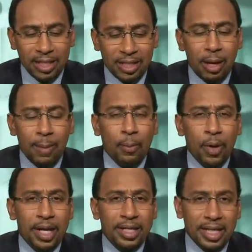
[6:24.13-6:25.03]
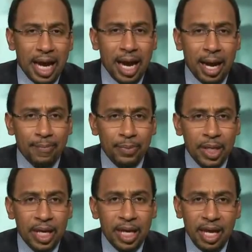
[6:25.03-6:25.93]
At some point in time,
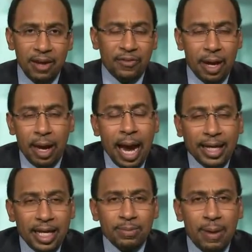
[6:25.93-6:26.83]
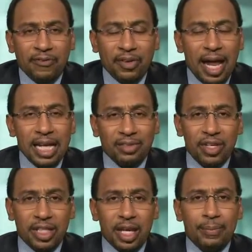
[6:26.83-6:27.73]
I guess my
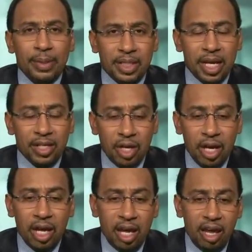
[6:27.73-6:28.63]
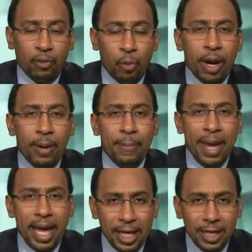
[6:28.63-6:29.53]
philosophy, Skip, is this. If we're
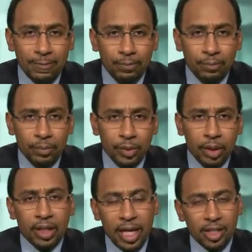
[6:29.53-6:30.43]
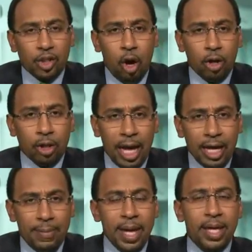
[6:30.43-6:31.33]
men, let's talk
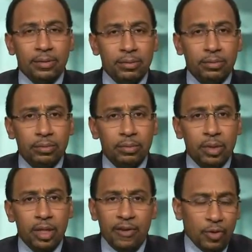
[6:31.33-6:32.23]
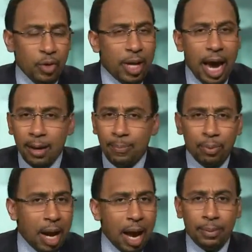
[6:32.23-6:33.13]
like men. If you got a
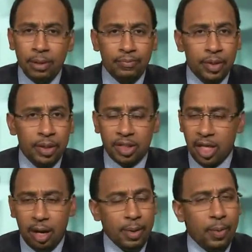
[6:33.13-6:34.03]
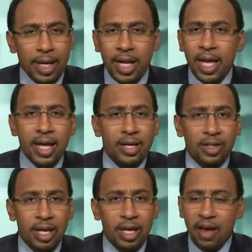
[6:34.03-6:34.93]
problem, tell me what it
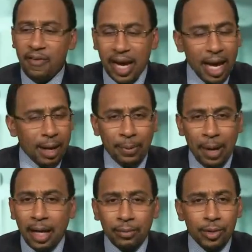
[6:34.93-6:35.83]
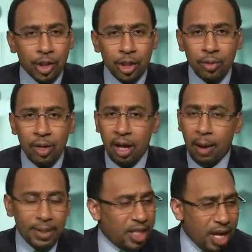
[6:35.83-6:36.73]
is. If I got a problem with you,
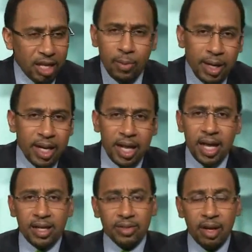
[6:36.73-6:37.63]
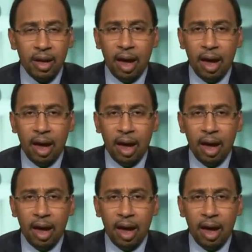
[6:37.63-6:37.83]
I'm going to tell you what it is.